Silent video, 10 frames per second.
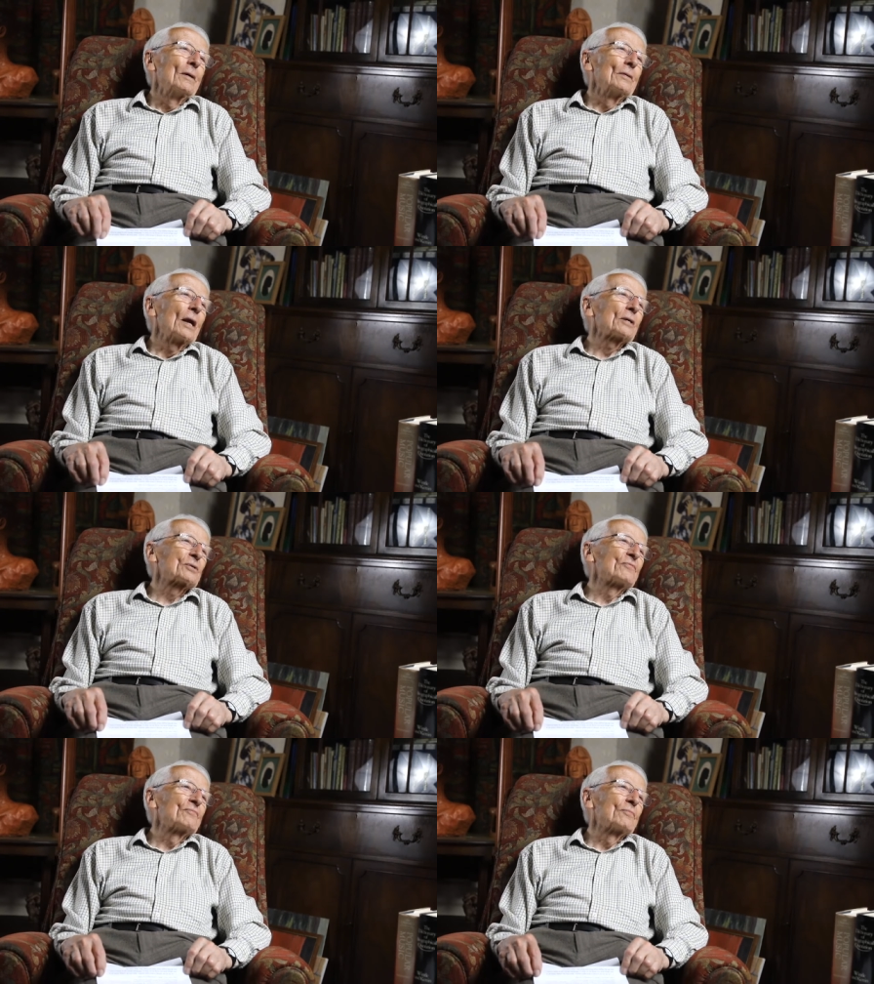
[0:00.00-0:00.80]

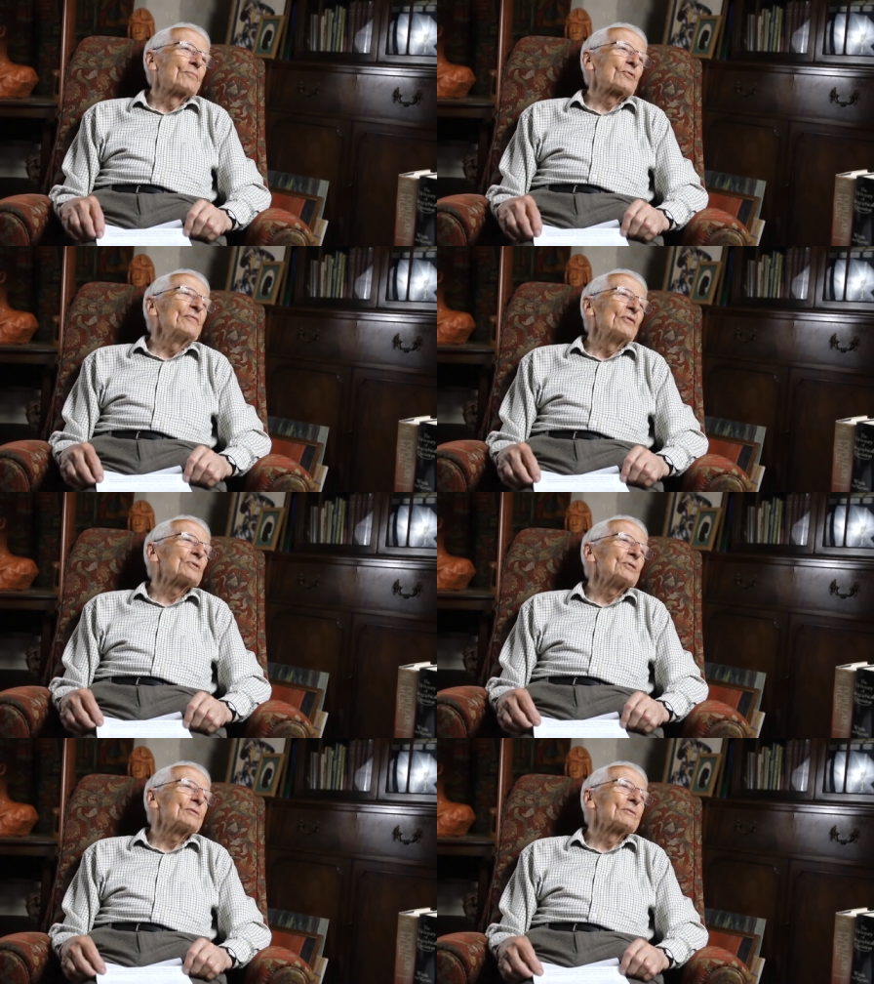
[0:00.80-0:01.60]
last three
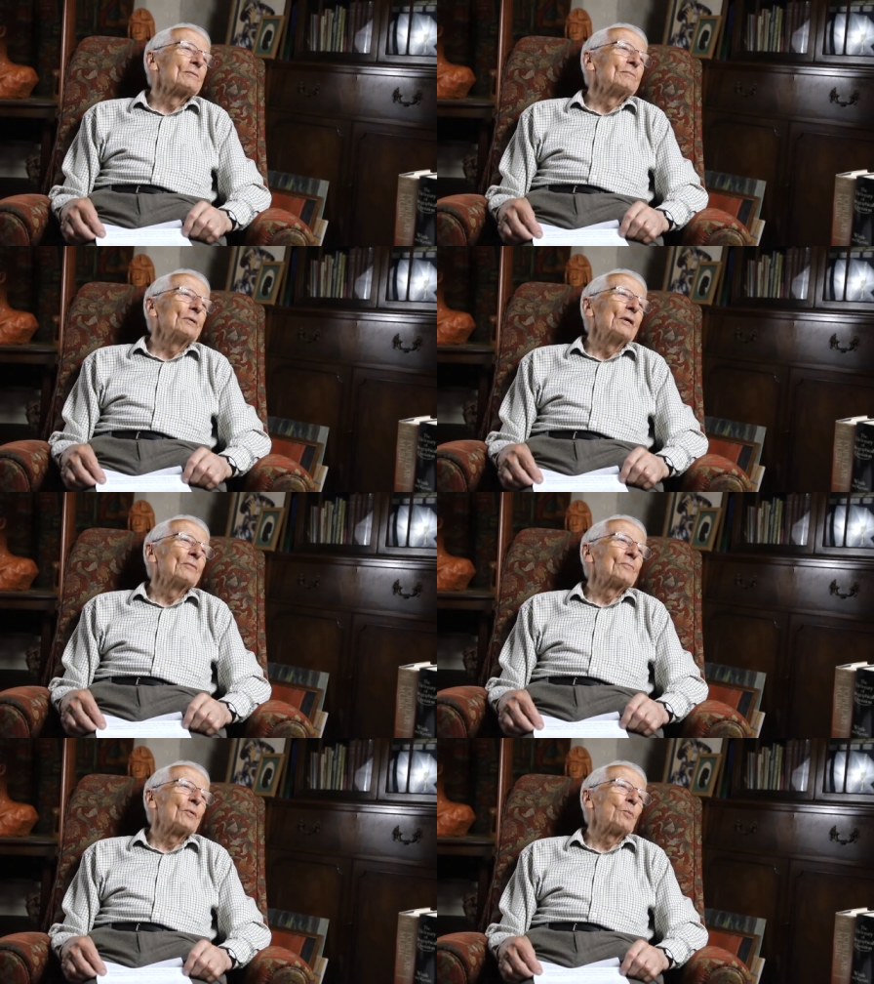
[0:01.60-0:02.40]
verses, mm. you know,
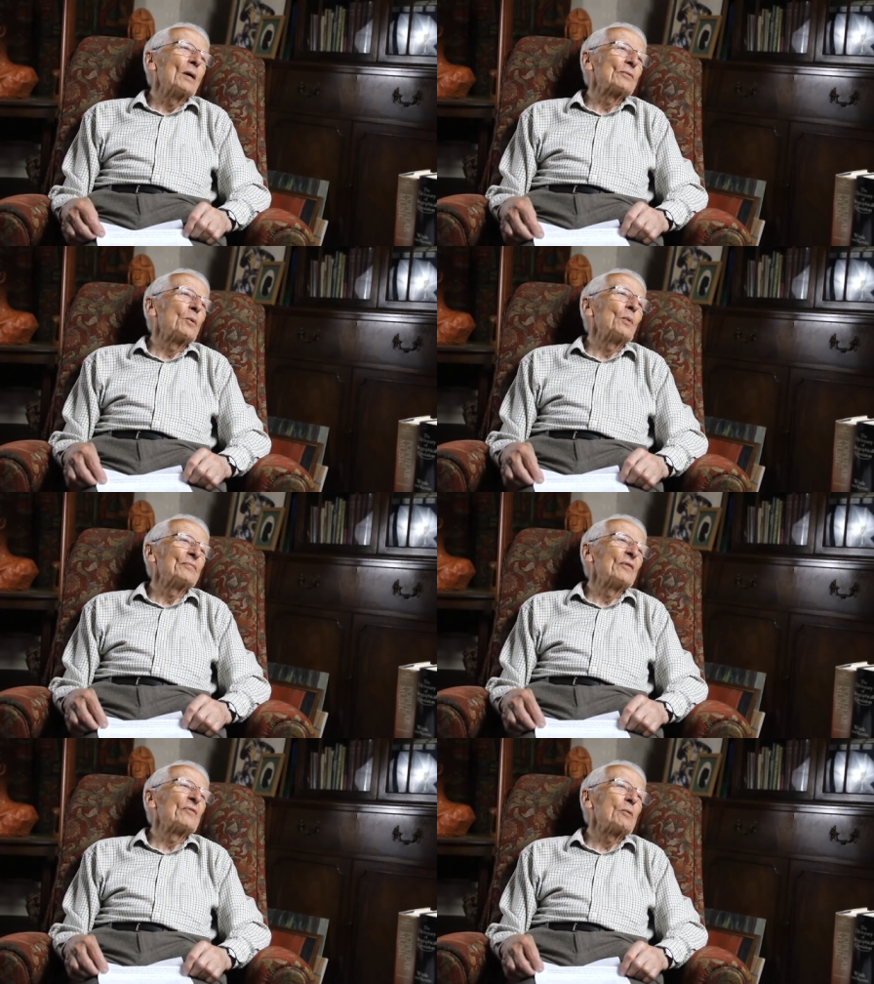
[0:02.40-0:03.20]
the well, the,
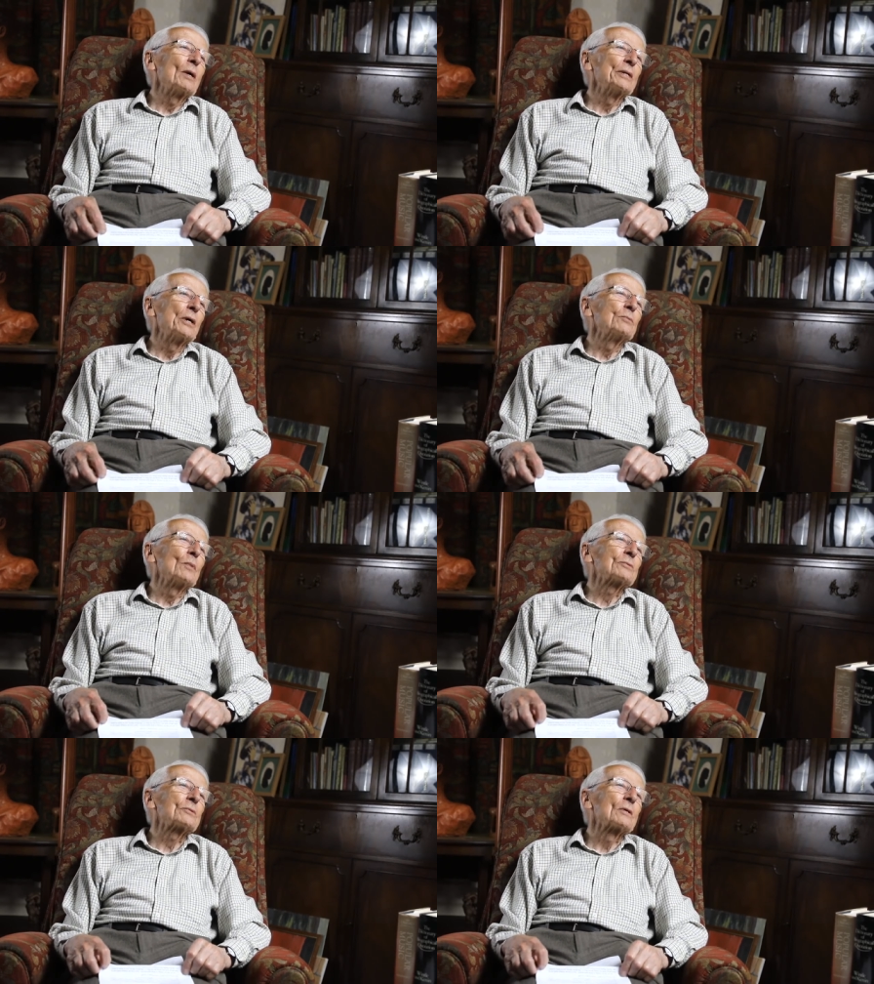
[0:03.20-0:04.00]
the very well known
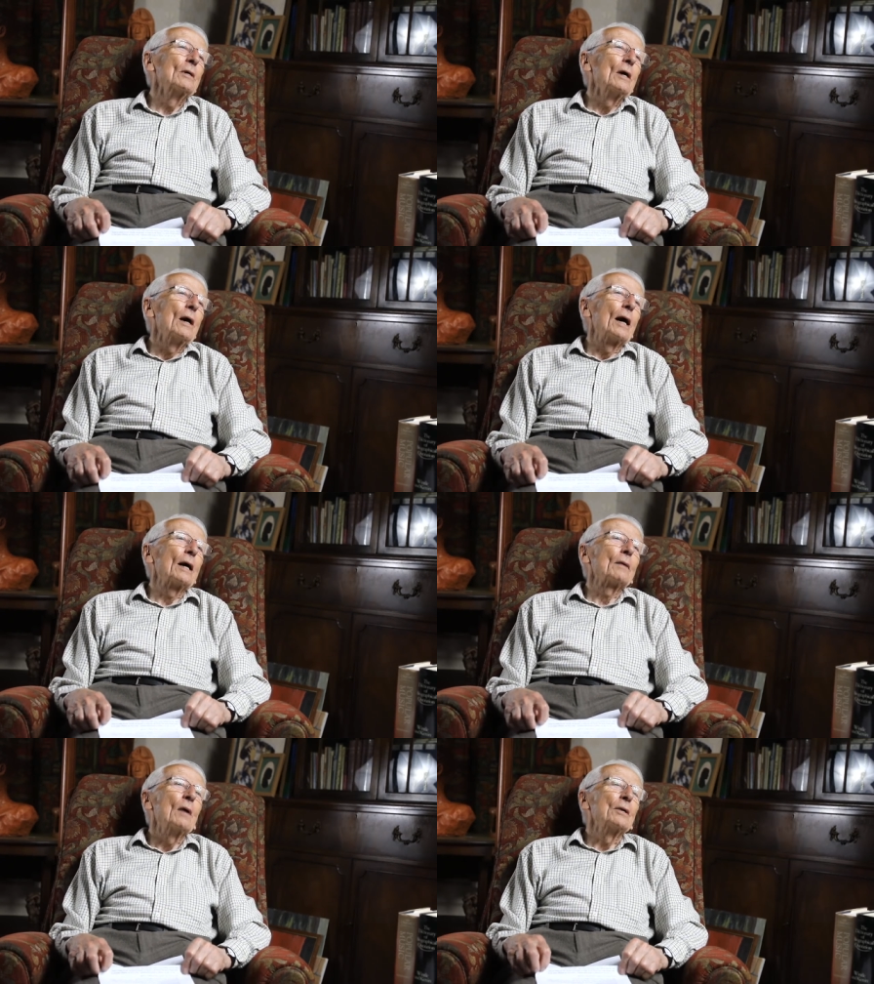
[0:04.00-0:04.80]
ones. Mm.
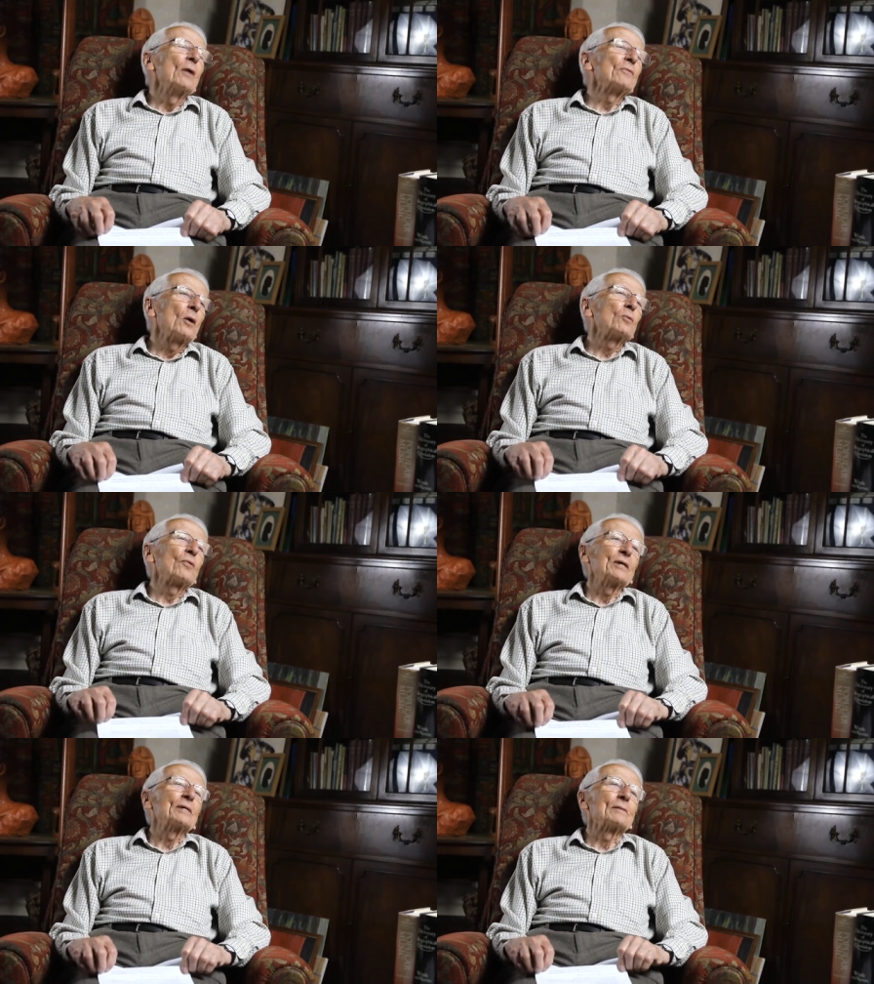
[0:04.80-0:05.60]
Um, no, the whole
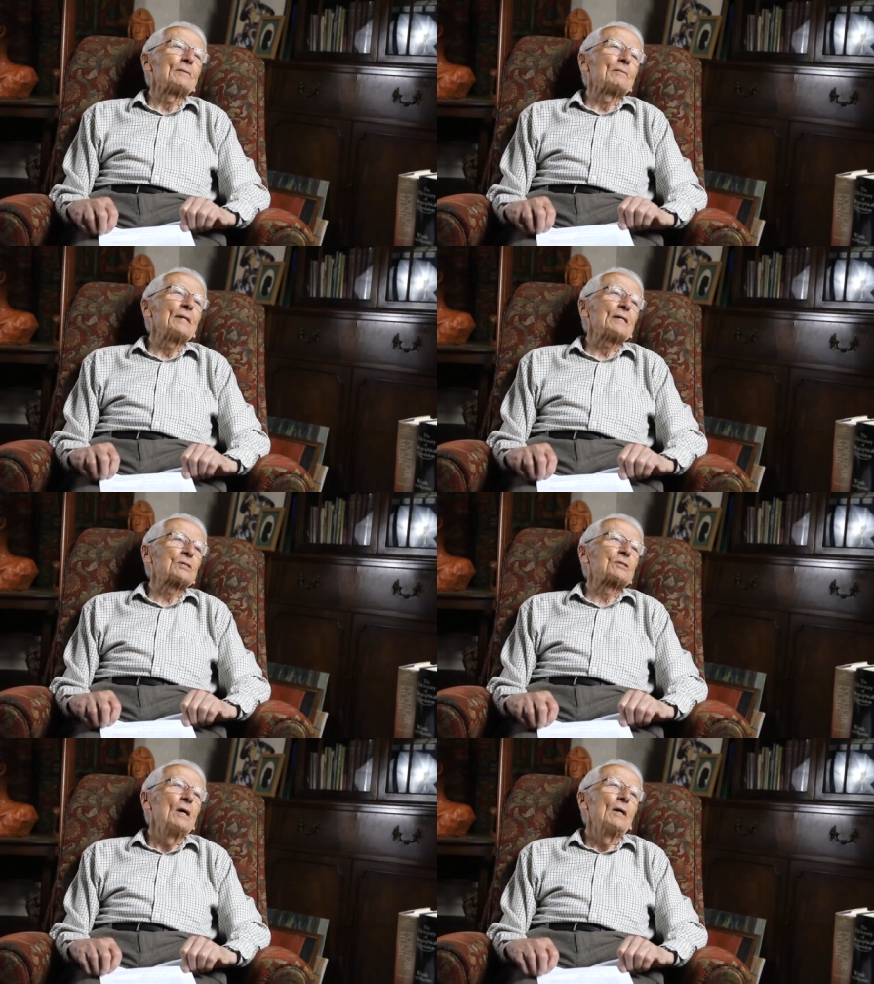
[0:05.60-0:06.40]
thing.
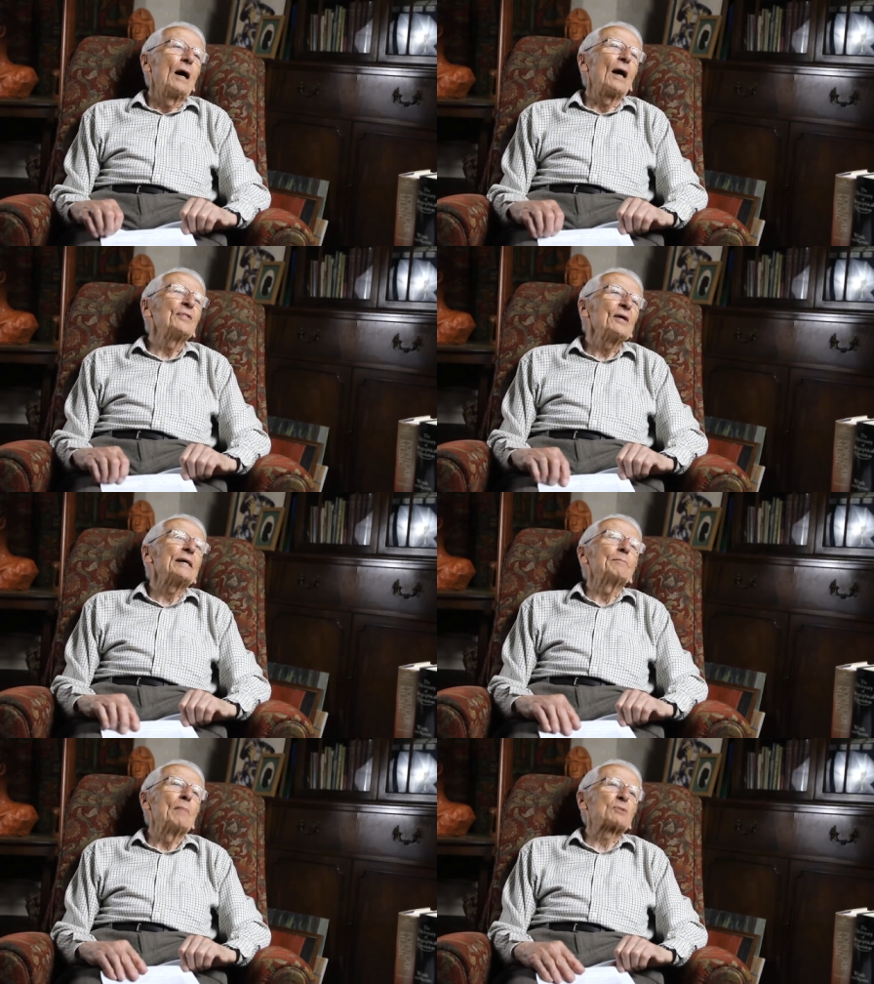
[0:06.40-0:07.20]
That's, I think
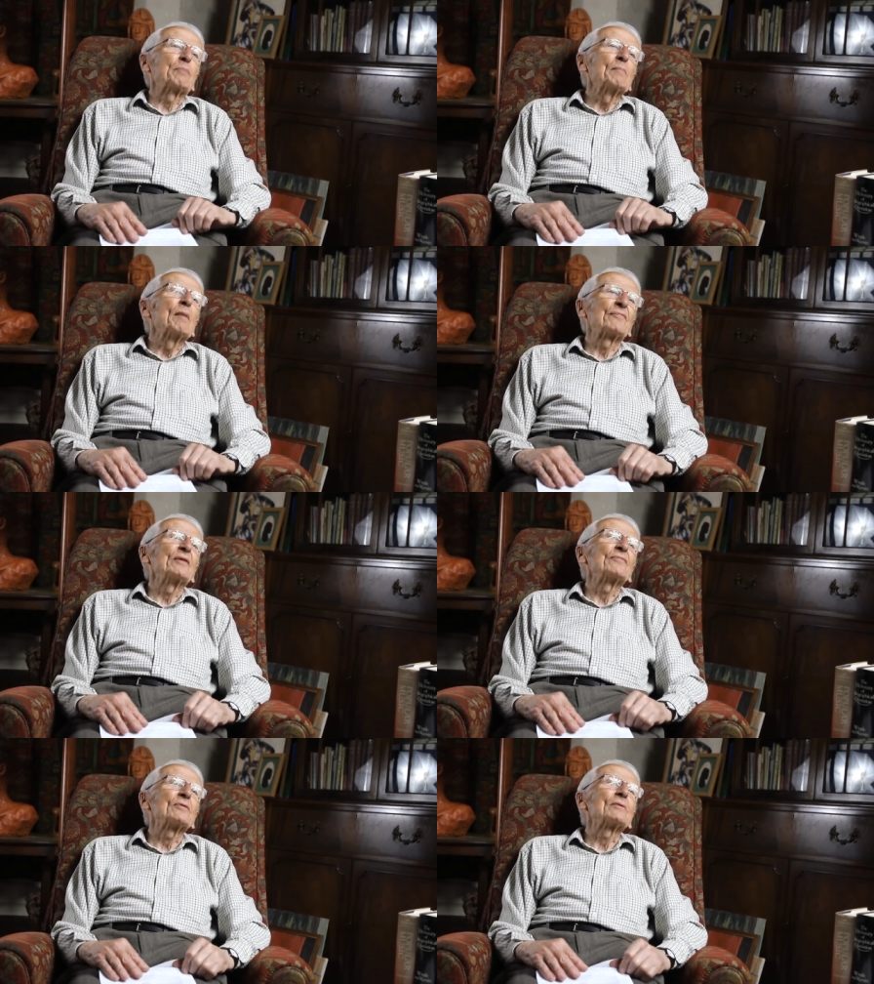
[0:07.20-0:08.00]
it must be my
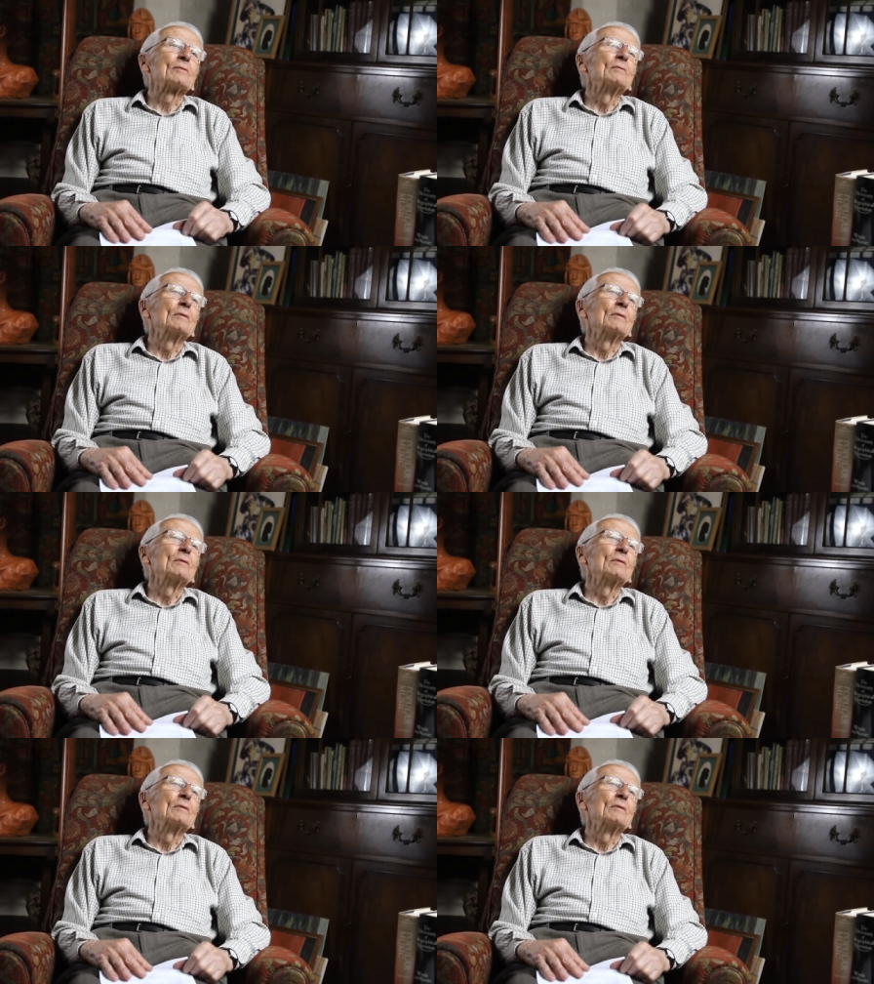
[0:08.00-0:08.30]
favourite.